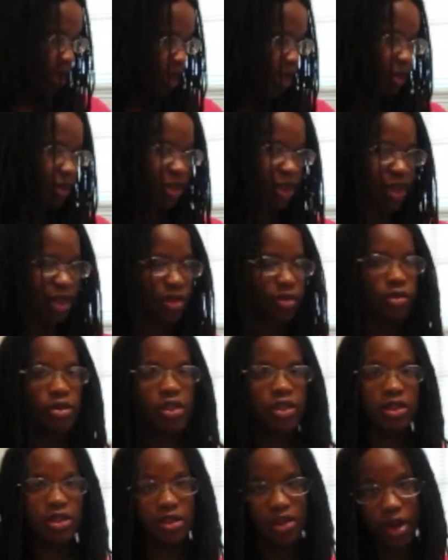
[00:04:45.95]
And then,
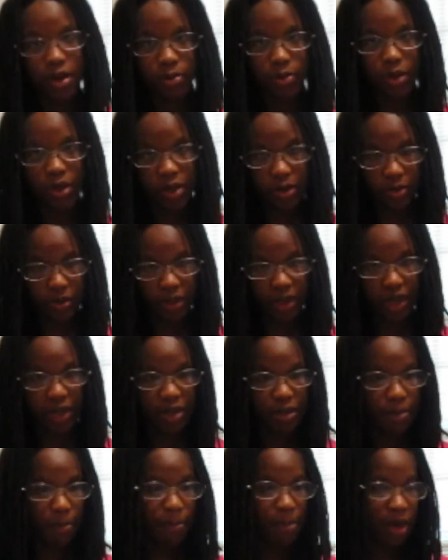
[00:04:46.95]
this is not running related,